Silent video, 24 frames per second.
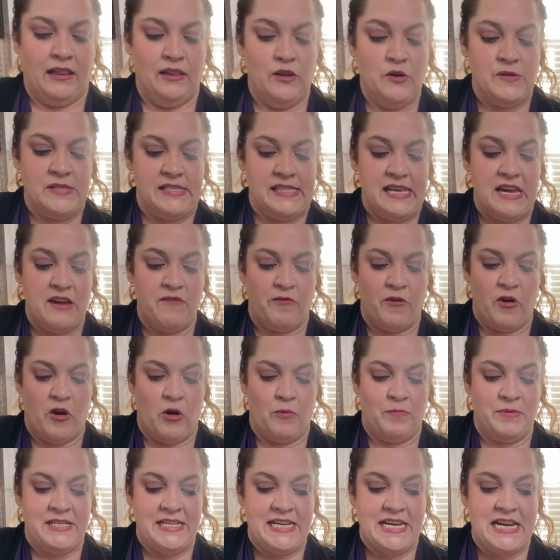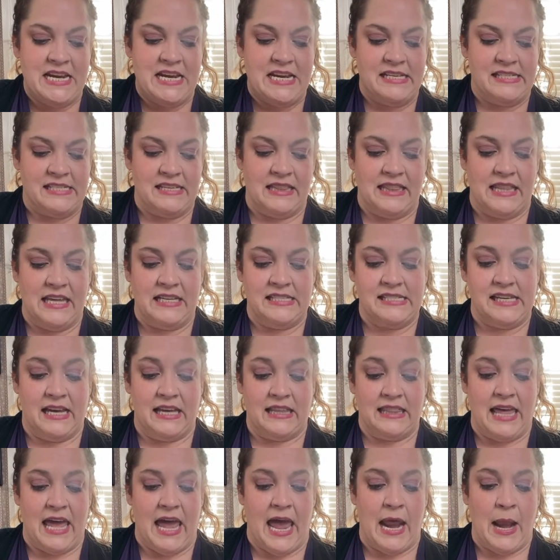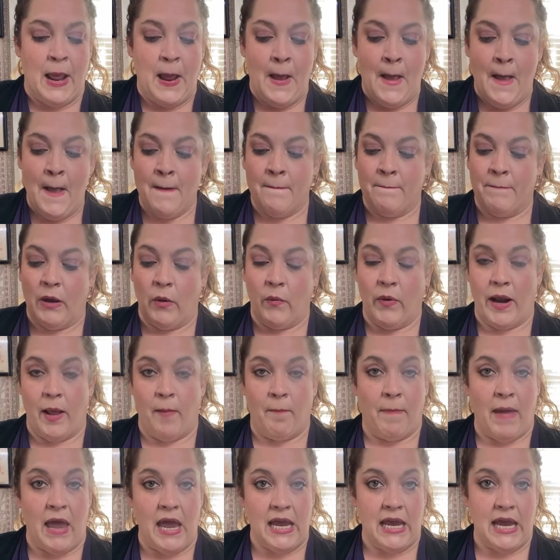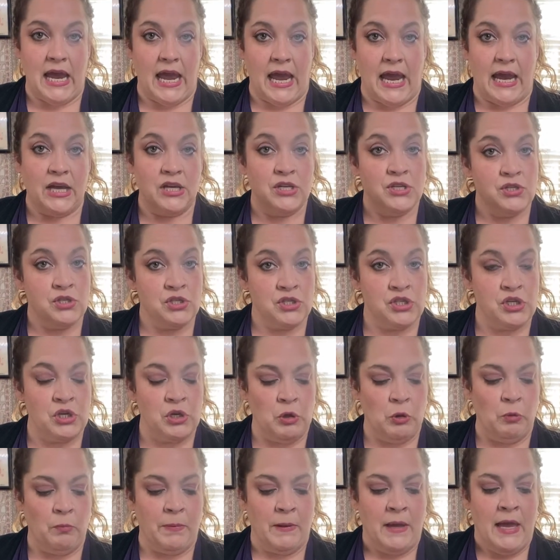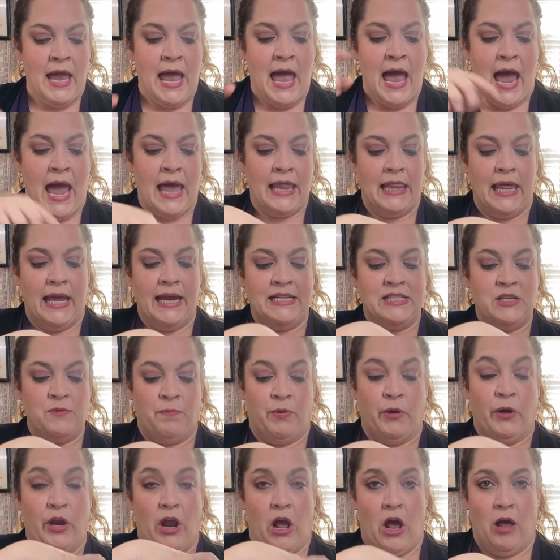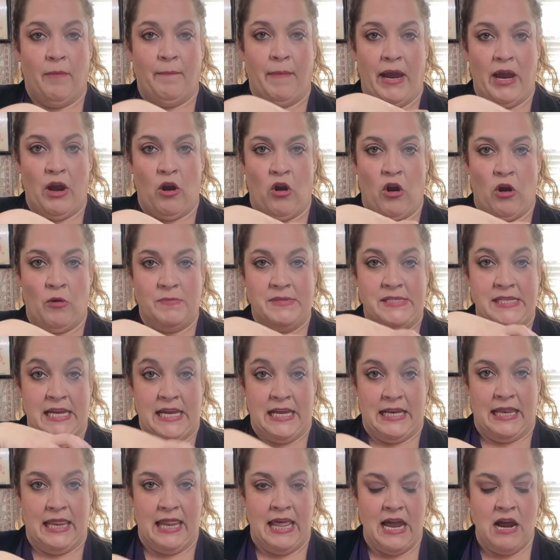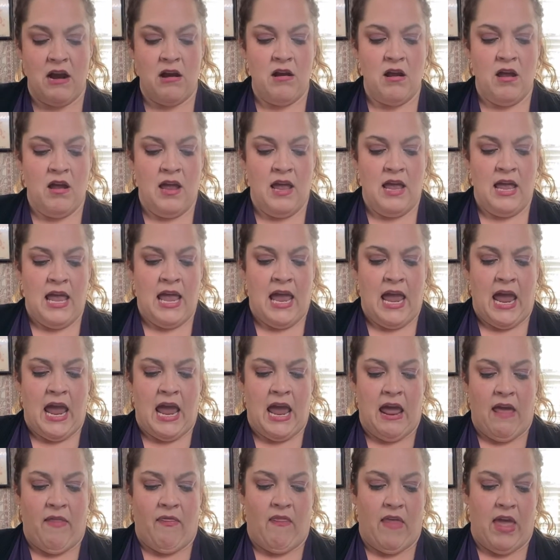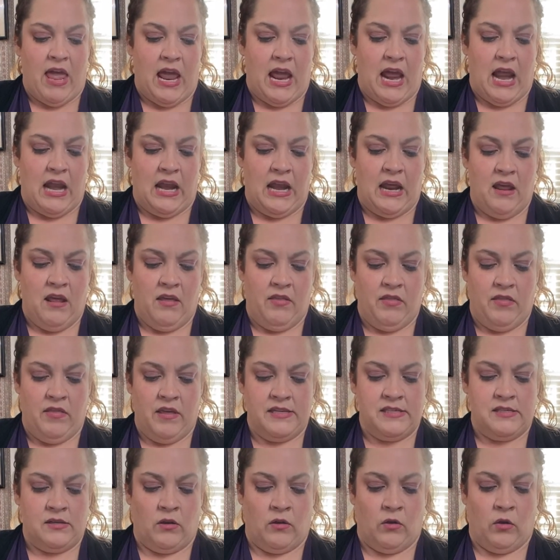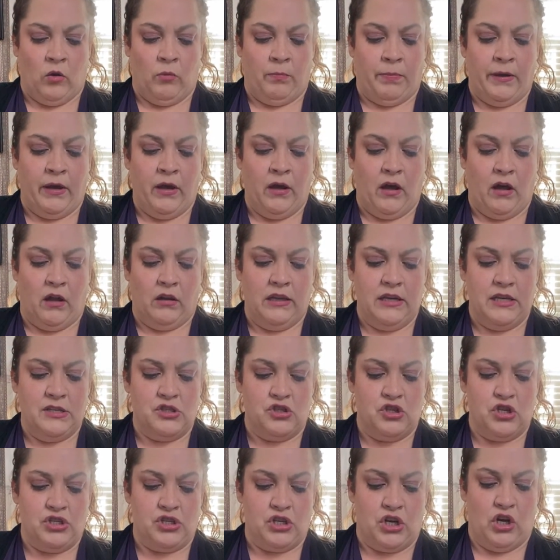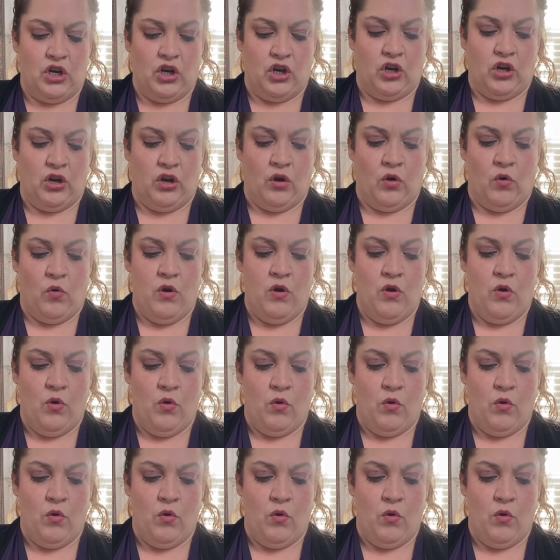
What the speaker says: loose leaf herb teas and things like that. But when I'm making soup, I like to put all my herbs in there. And then this whole ball is just gonna go